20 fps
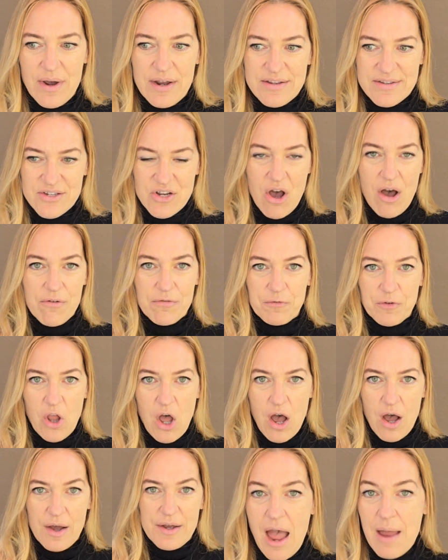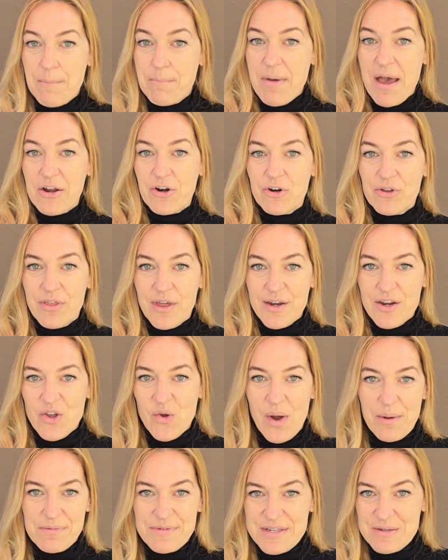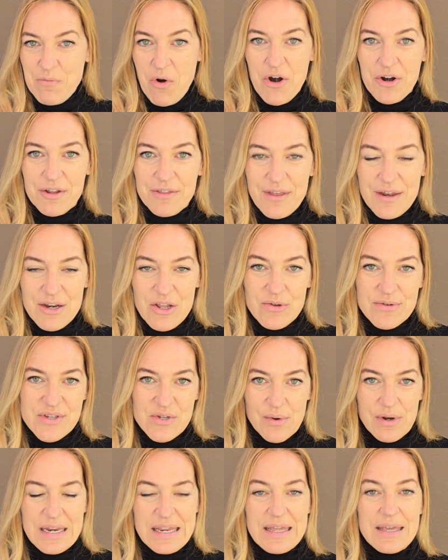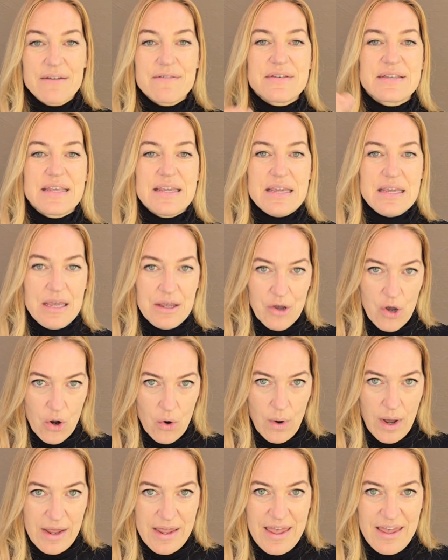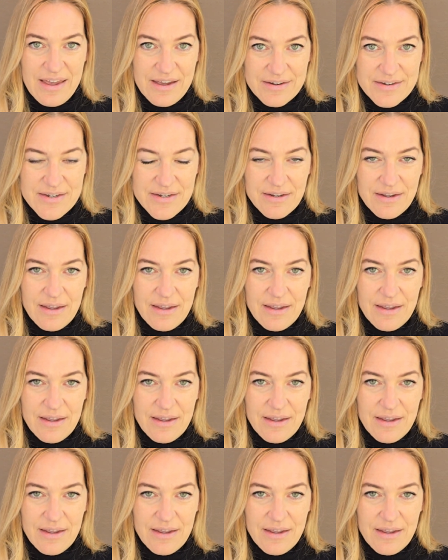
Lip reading: I saw a flaw. I'm better than you. I'm smarter than you. So it gives the ego a hit.